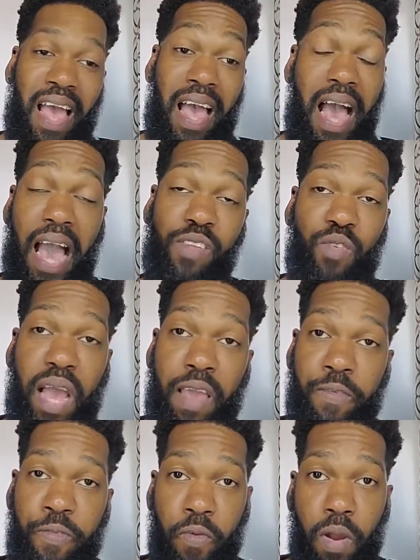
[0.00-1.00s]
I drive
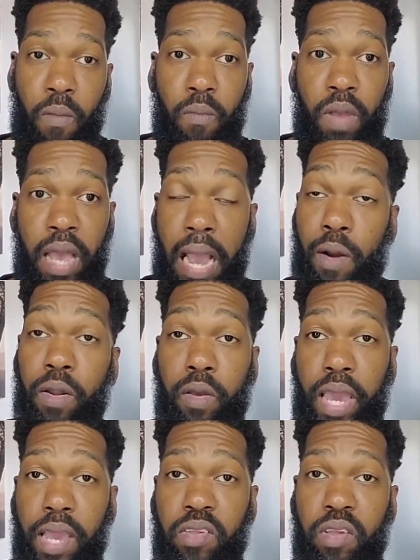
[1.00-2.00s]
from our
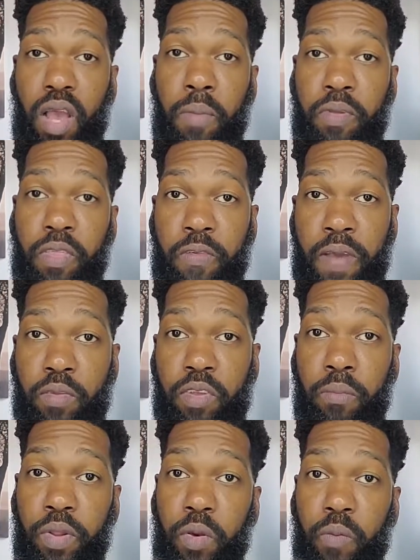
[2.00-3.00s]
location up to the Fontainebleau,